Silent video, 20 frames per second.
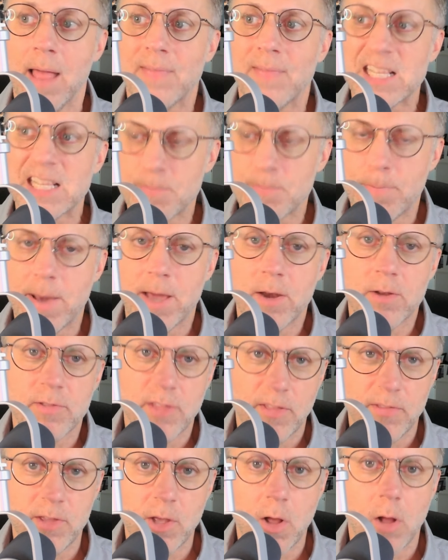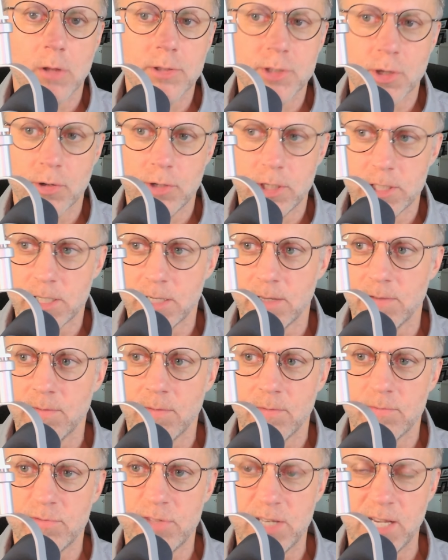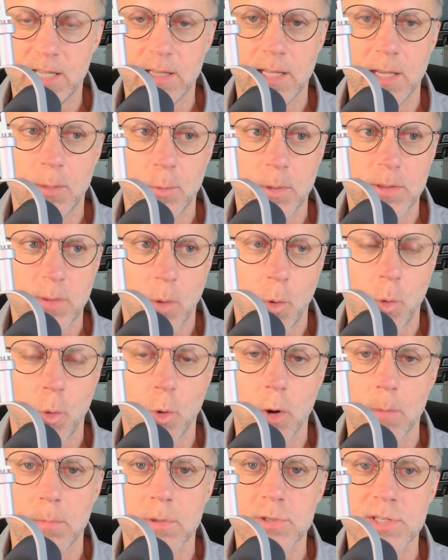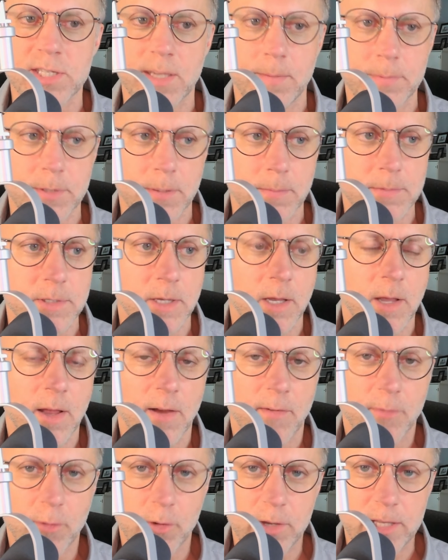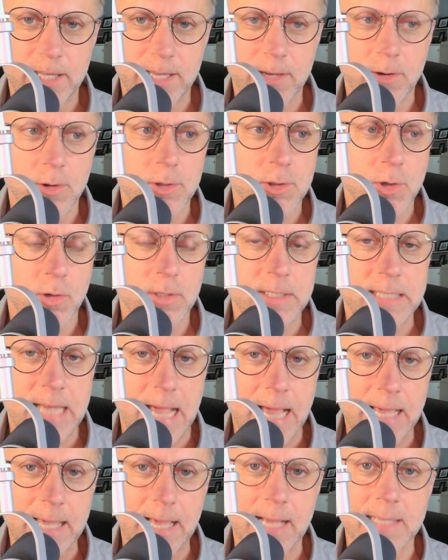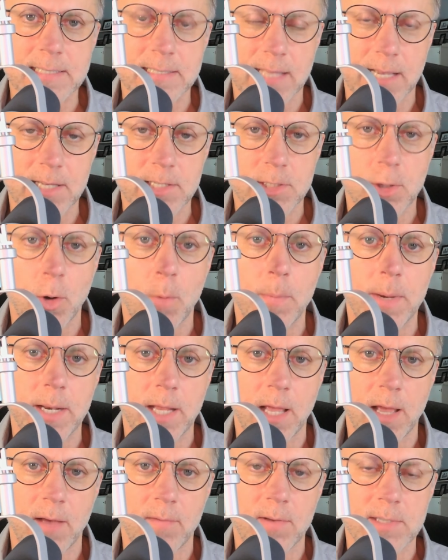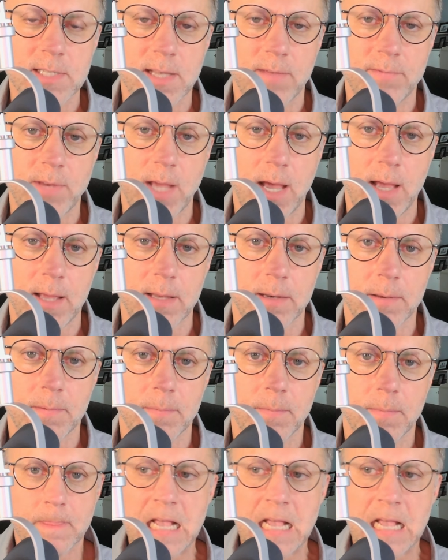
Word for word: That's better than the alternative of dealing with the horrible symptoms for years or decades, like so many of us have done.